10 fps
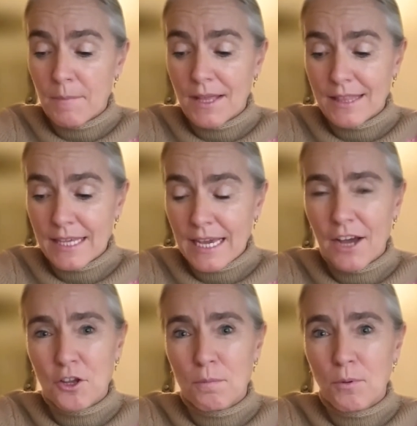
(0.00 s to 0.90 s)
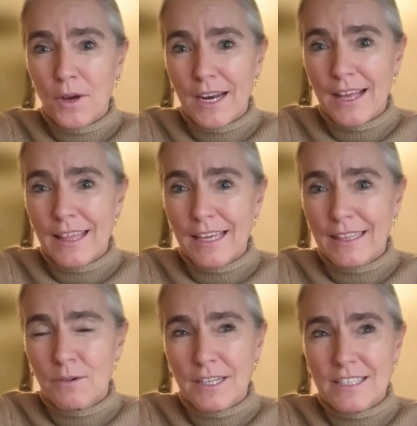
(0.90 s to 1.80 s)
The other point I think
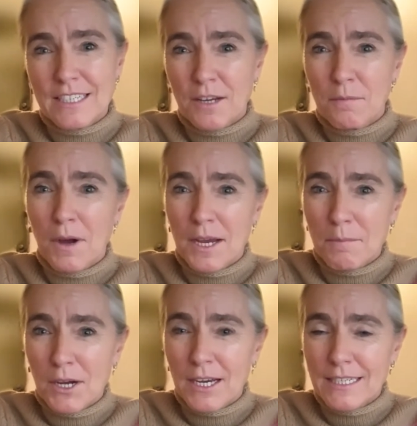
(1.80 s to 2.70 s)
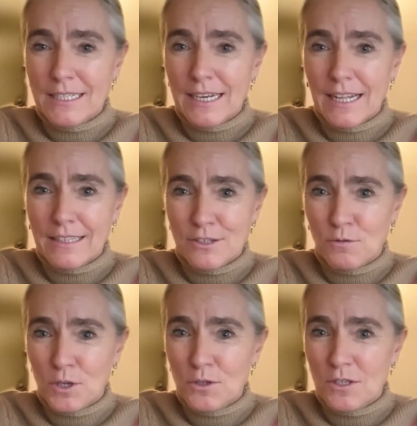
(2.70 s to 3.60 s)
that really stuck in my mind, and
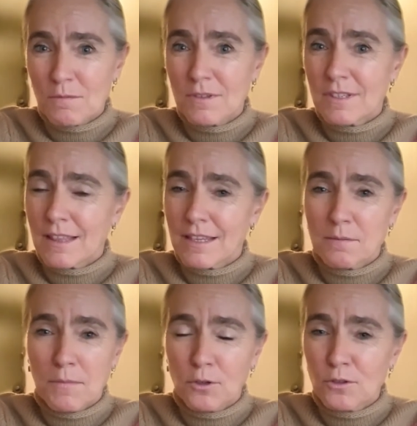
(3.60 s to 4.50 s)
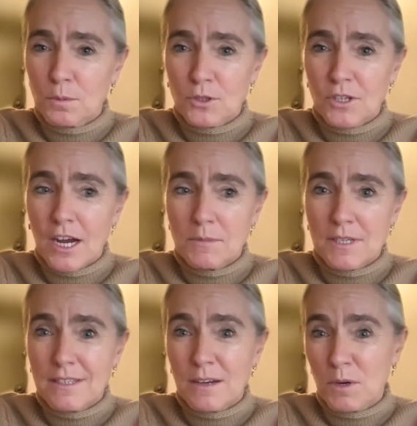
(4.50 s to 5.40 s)
Alison Rose had said this multiple times,
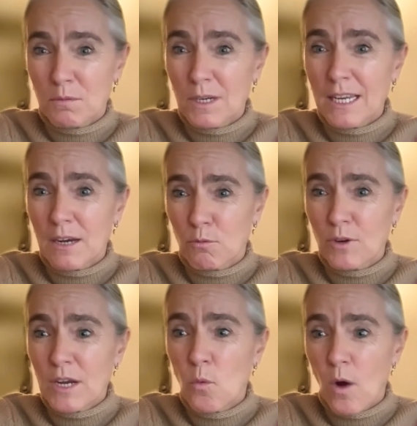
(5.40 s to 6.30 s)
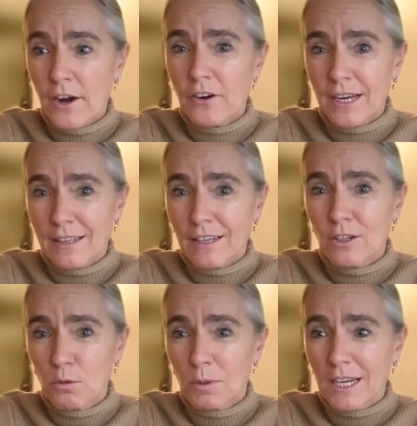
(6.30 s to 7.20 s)
is that we're really rewiring the
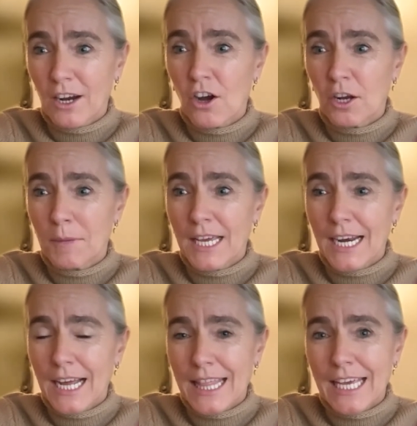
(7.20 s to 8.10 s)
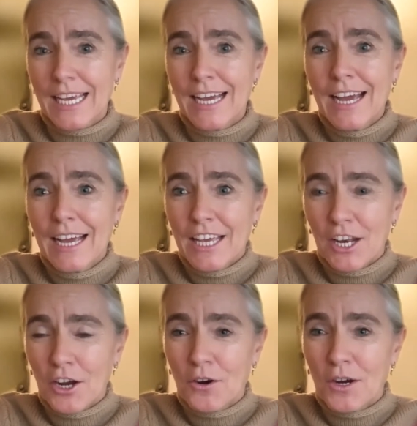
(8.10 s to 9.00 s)
global economy. And I think,
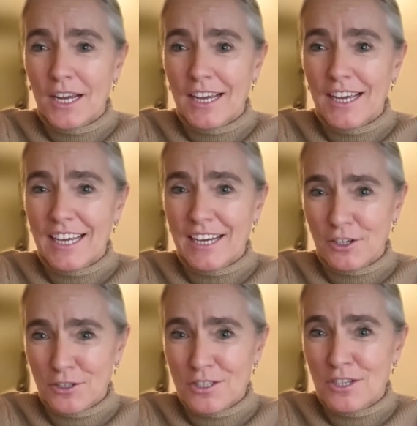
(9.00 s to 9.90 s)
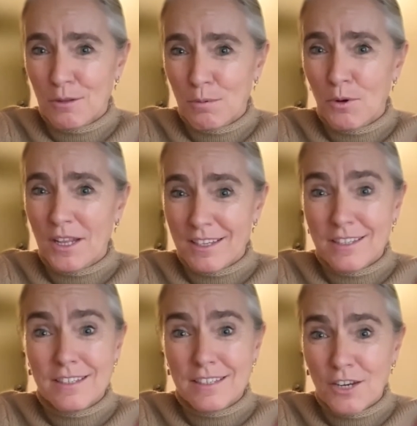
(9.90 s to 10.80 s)
it goes to the point,
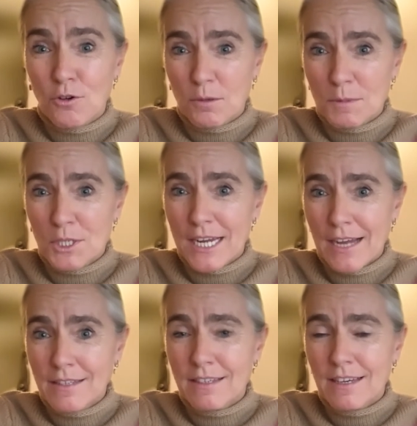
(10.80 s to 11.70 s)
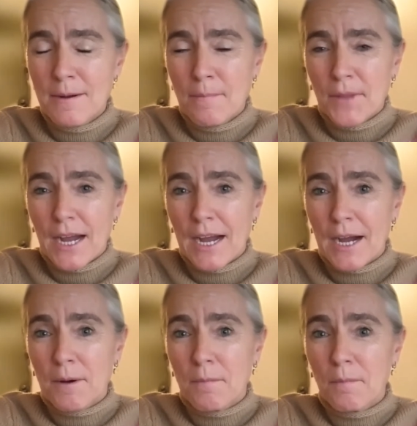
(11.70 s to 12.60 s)
this is an enormous task,
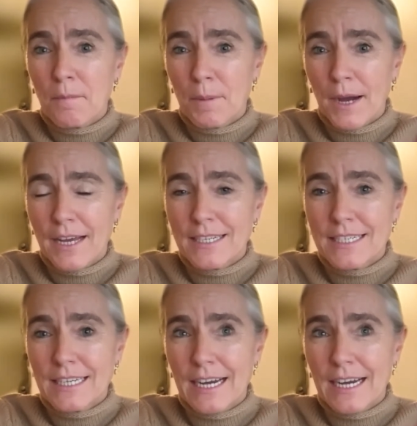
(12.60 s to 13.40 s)
but